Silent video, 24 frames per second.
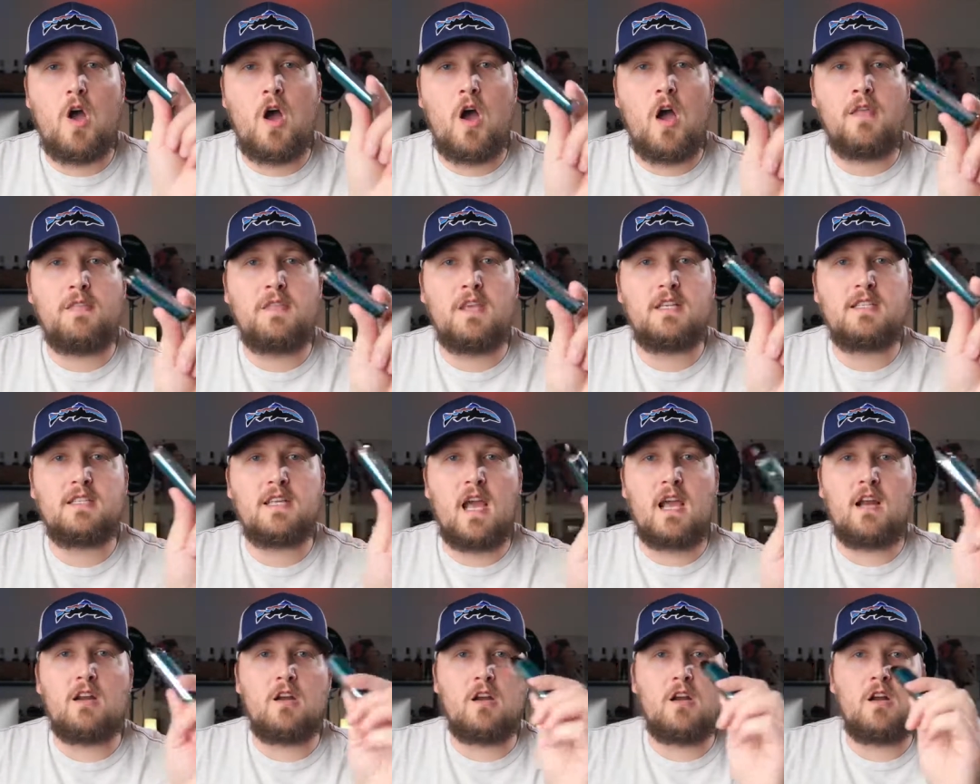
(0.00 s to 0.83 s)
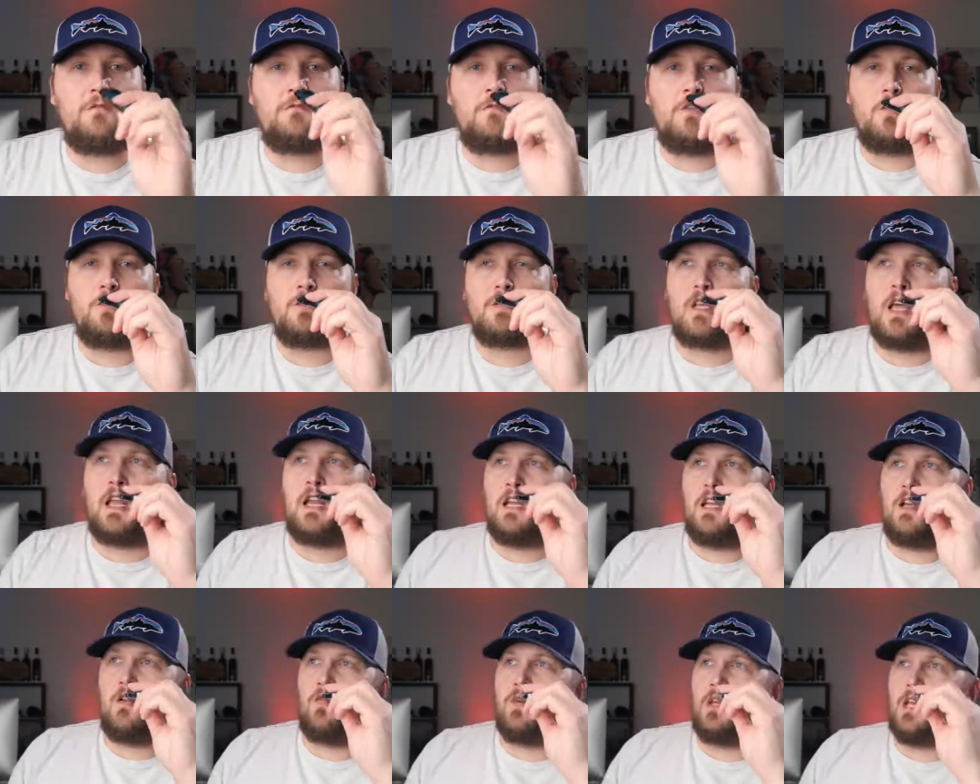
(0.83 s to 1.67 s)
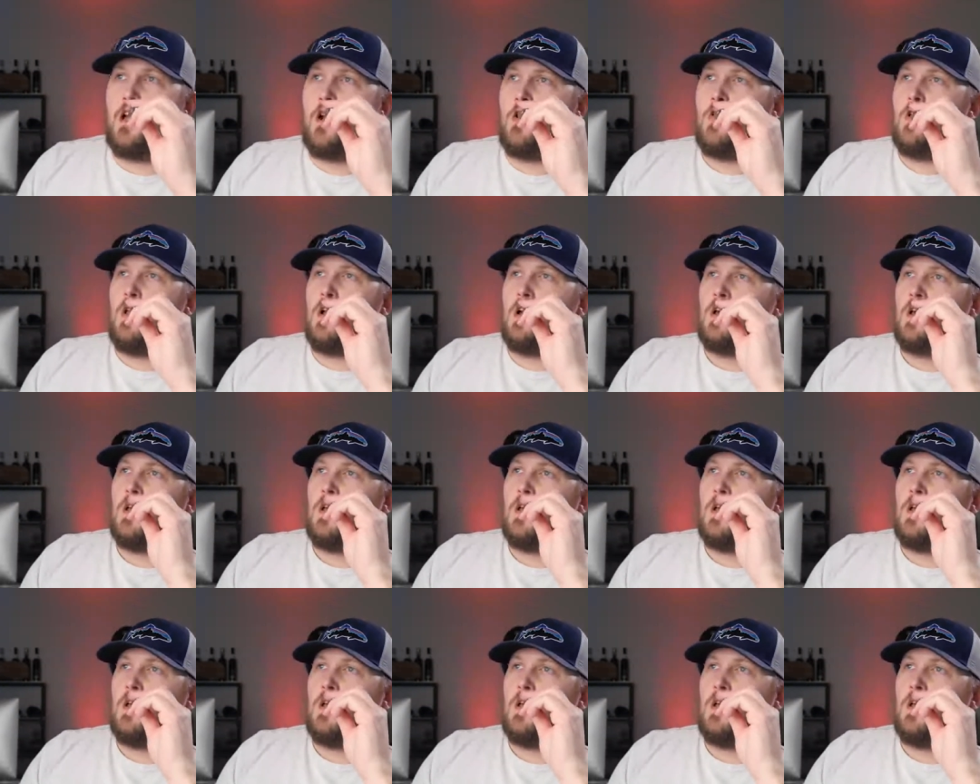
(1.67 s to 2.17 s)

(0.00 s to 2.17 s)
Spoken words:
on the tighter airflow setting. Here we go.